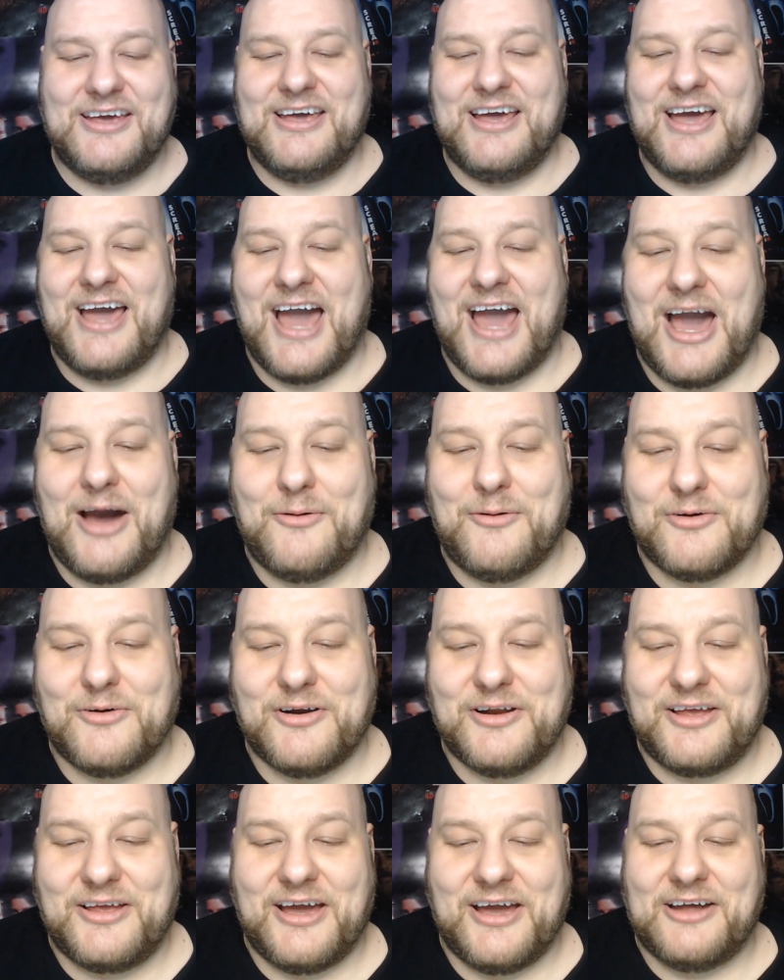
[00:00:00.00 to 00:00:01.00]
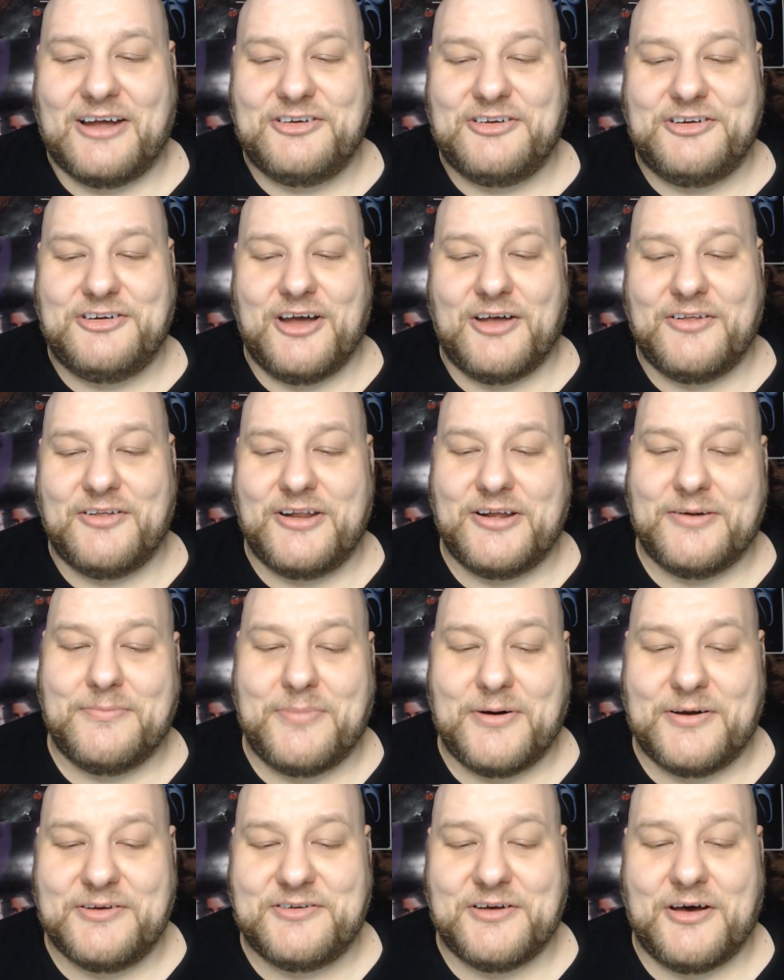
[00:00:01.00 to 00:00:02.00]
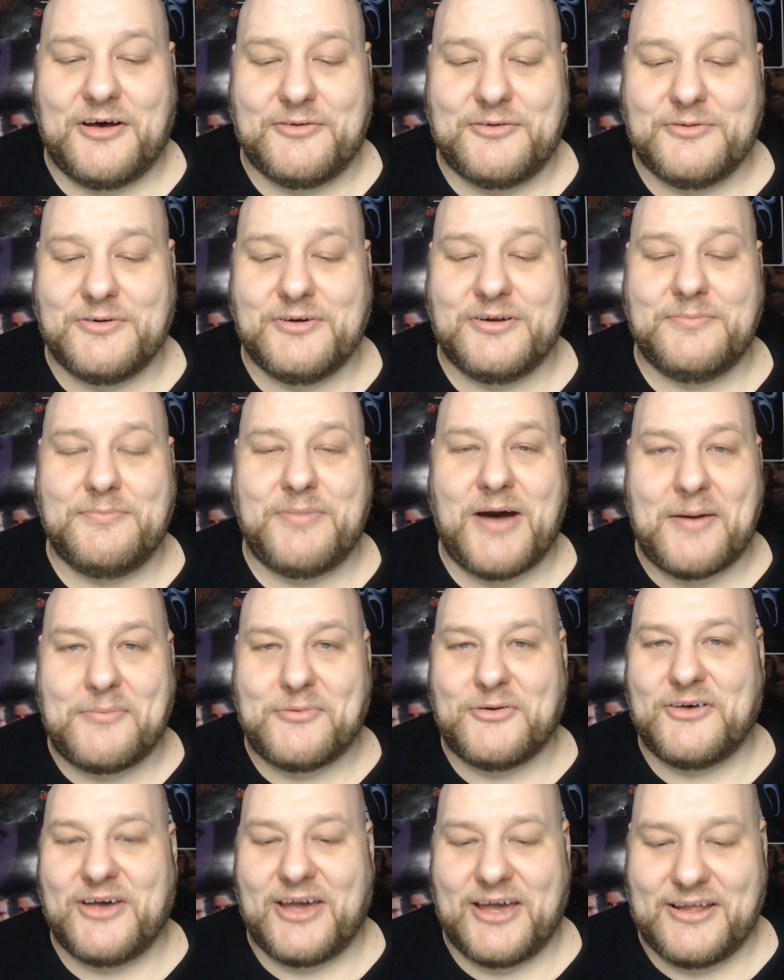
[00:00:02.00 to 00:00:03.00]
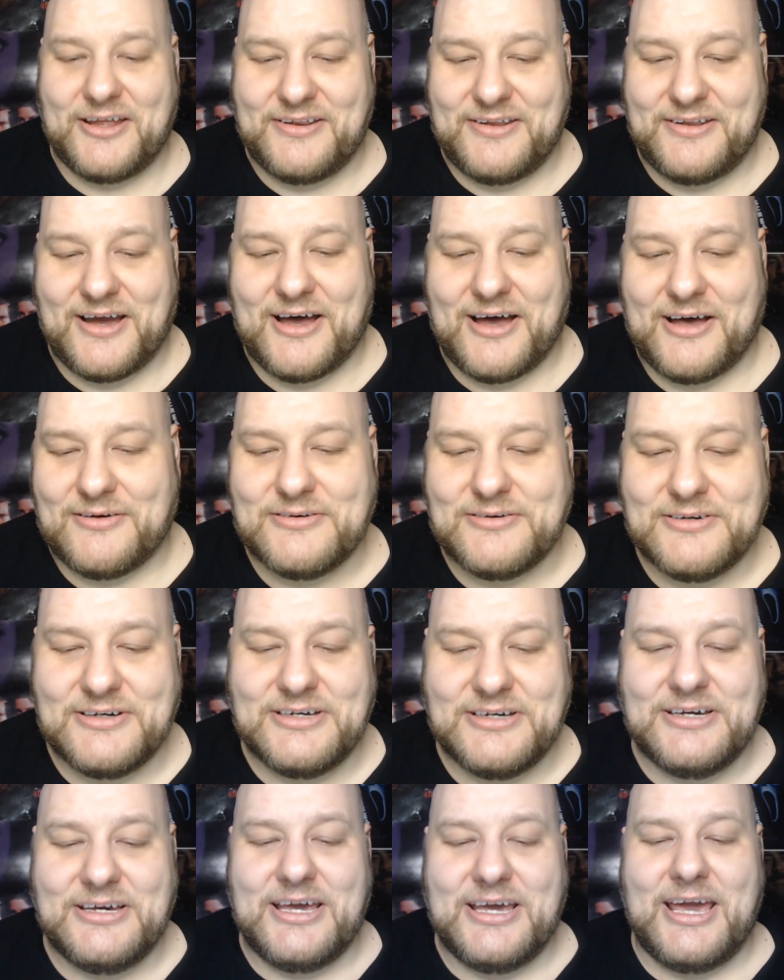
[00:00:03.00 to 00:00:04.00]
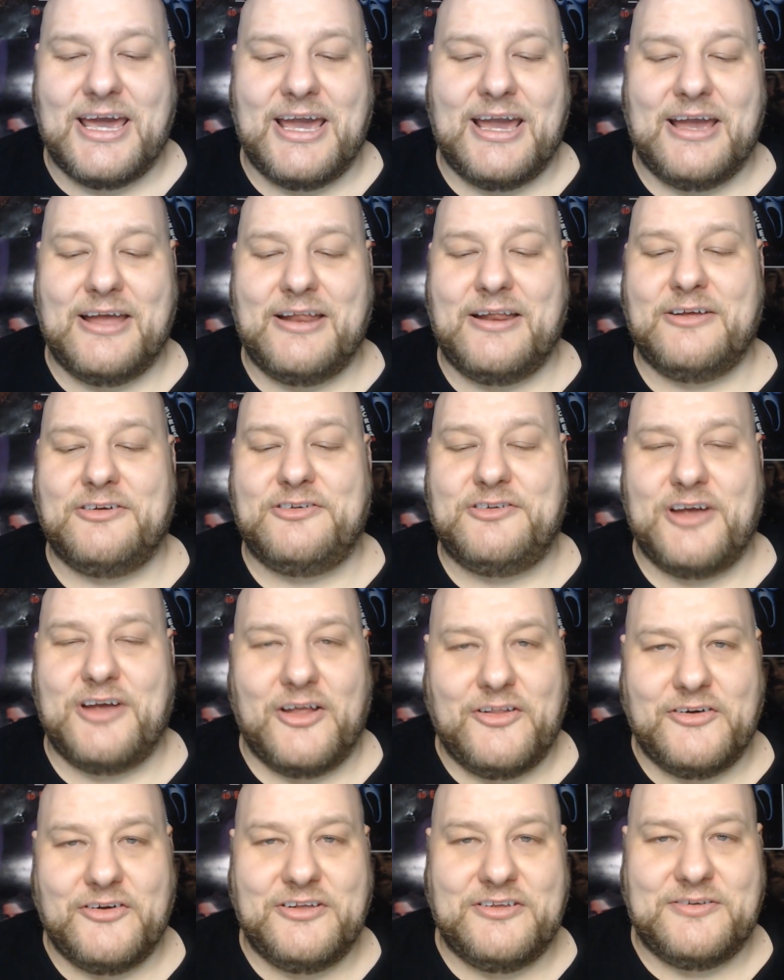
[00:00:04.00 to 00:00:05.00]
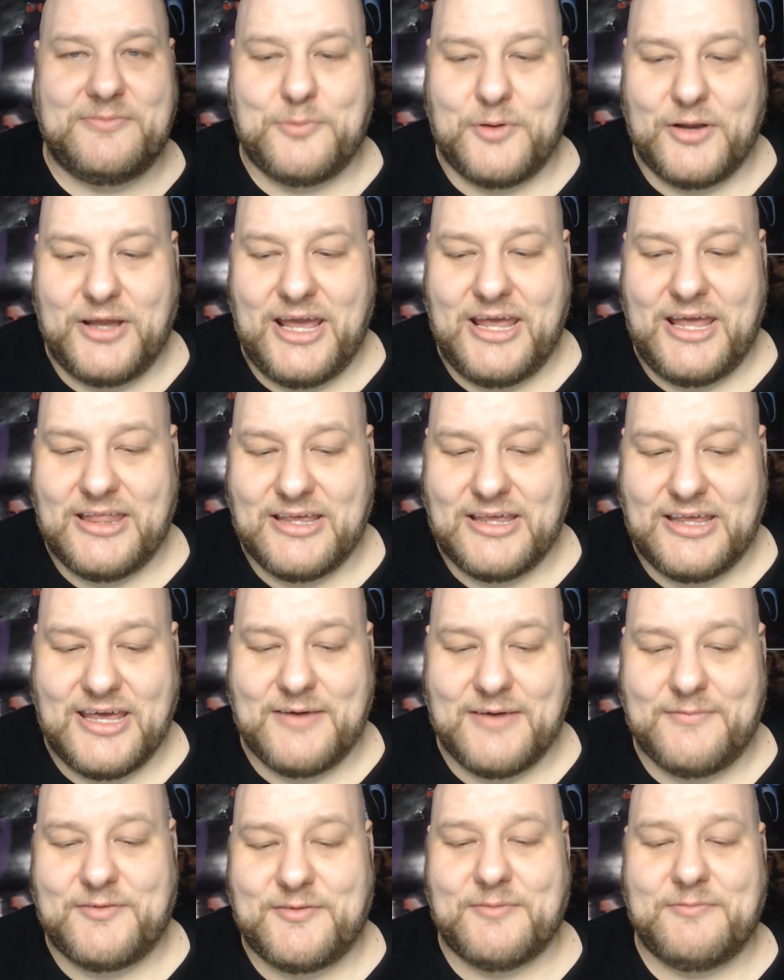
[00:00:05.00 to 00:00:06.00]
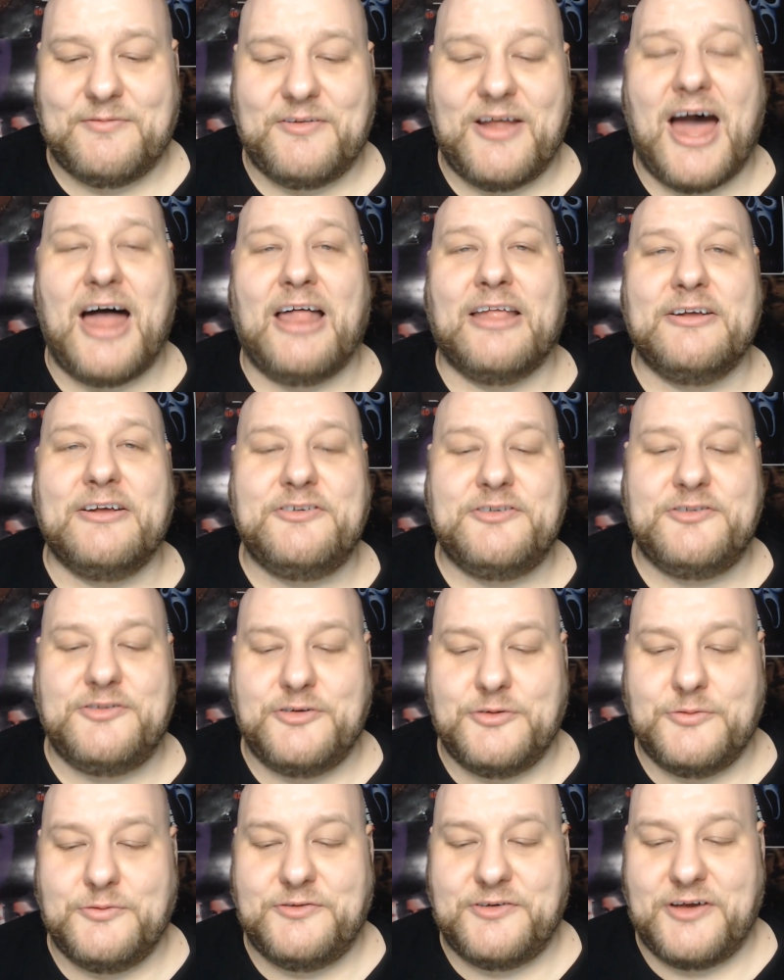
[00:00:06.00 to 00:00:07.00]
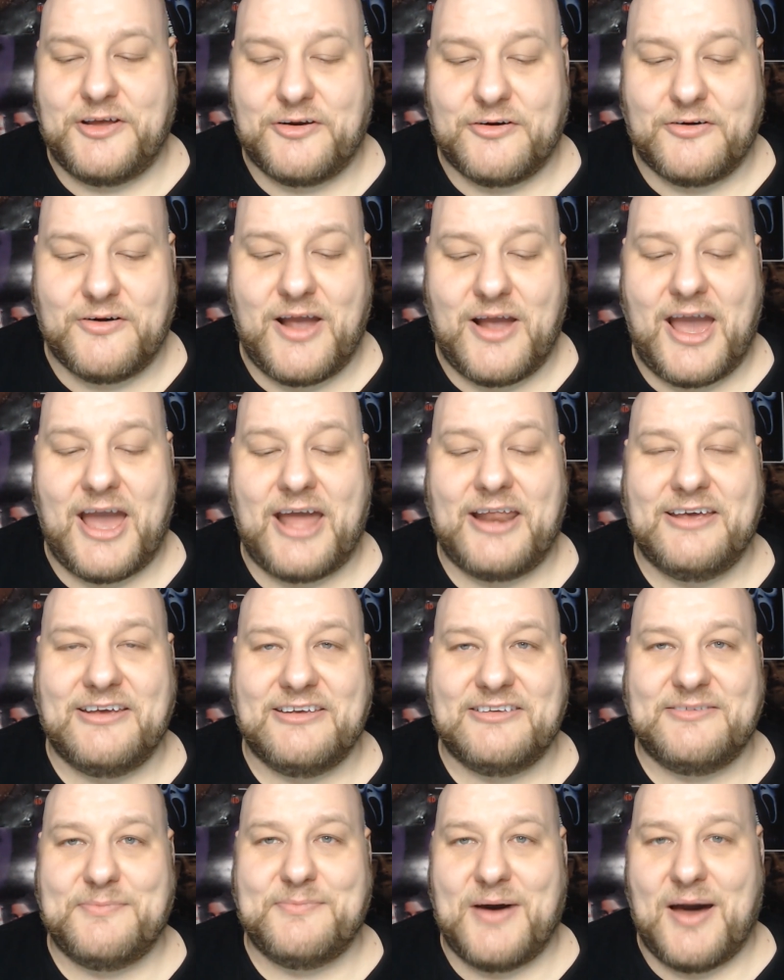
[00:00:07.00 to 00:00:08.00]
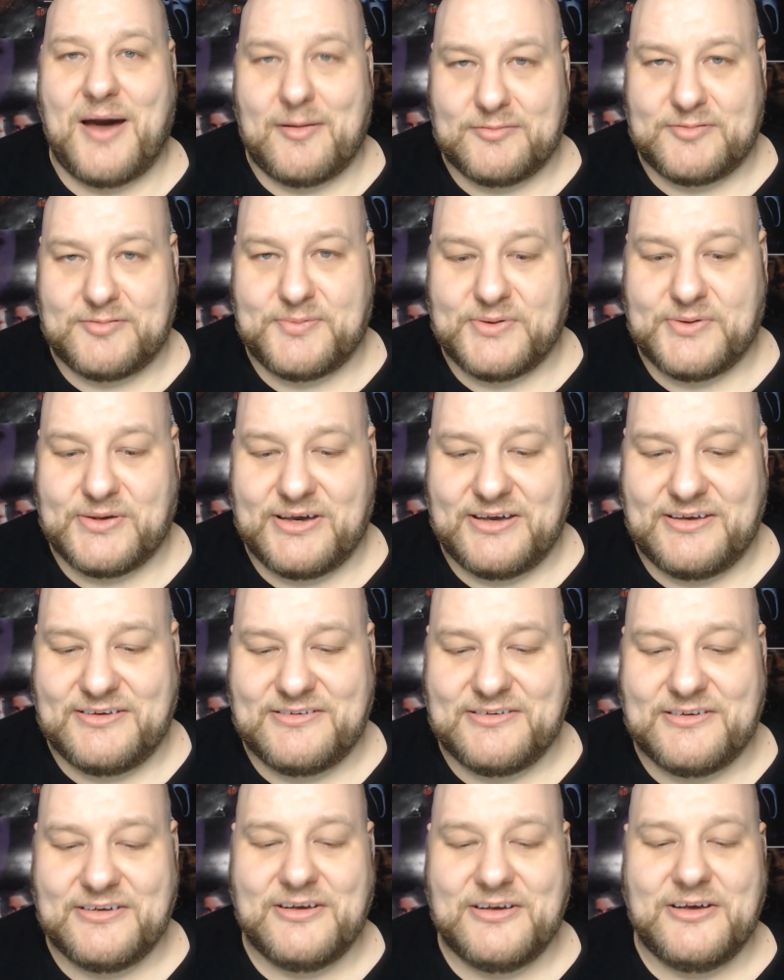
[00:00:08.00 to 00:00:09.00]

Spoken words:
Howard got Sheldon a Buzz Aldrin bobblehead doll. And Sheldon's bringing the gift of knowledge to dinner at his mom's place.